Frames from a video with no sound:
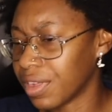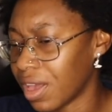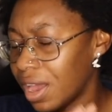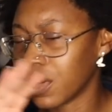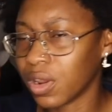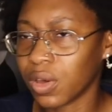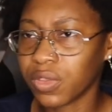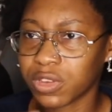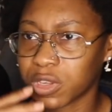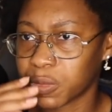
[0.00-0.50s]
I
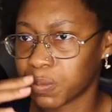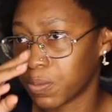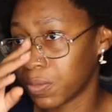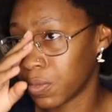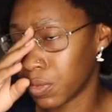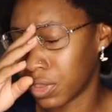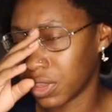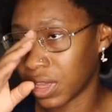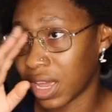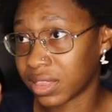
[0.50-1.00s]
know this
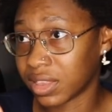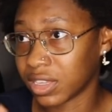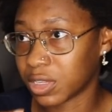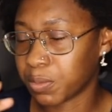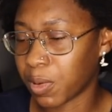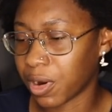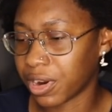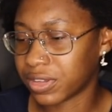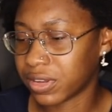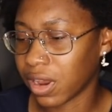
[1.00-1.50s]
at this
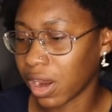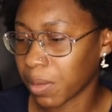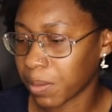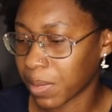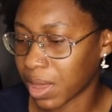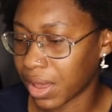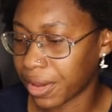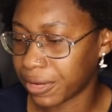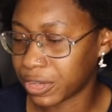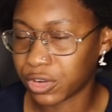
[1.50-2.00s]
part he's talking
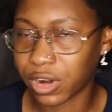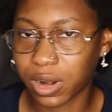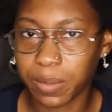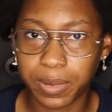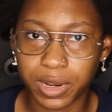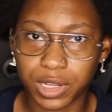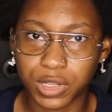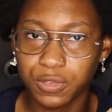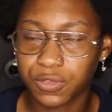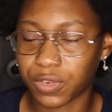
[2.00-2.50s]
about how he's trying to
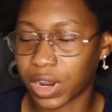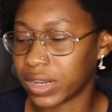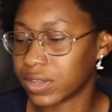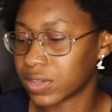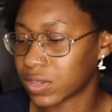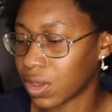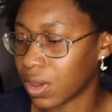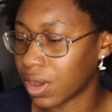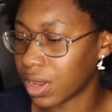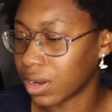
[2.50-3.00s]
put his
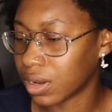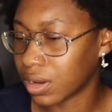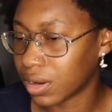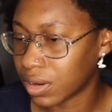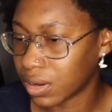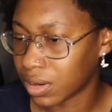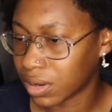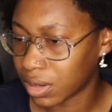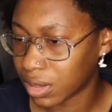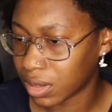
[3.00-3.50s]
friends on.
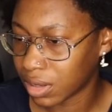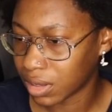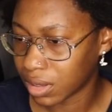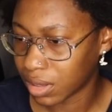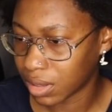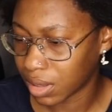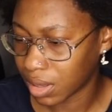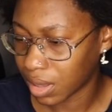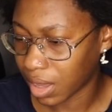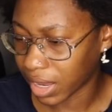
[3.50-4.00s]

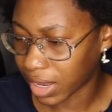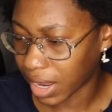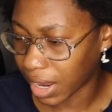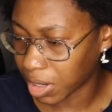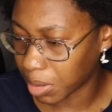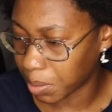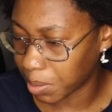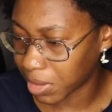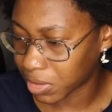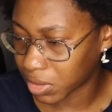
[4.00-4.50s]
I
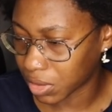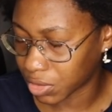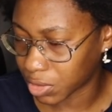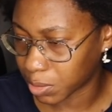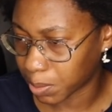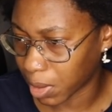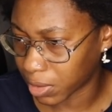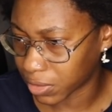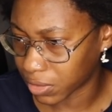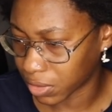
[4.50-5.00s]
kind of miss those
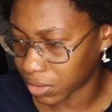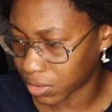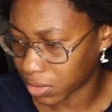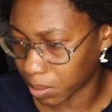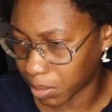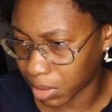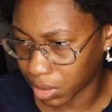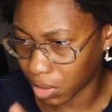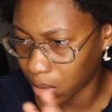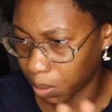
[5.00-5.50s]
bars though, so
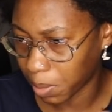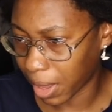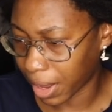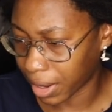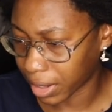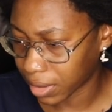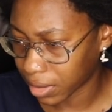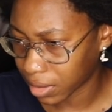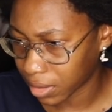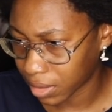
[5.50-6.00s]
I'm gonna go
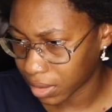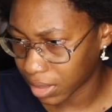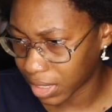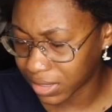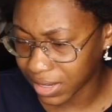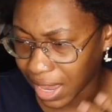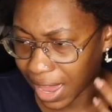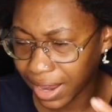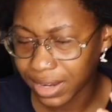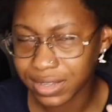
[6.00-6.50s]
back.
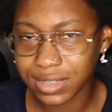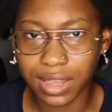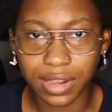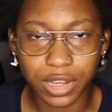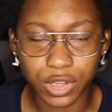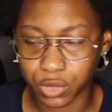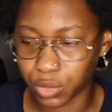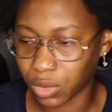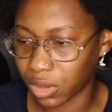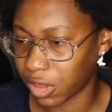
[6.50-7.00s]
His
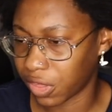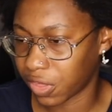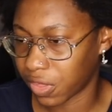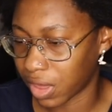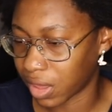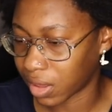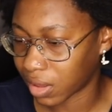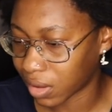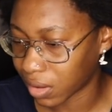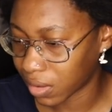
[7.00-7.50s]
accent is really
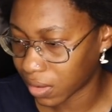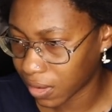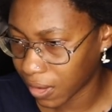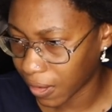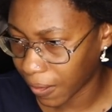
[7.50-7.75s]
thick.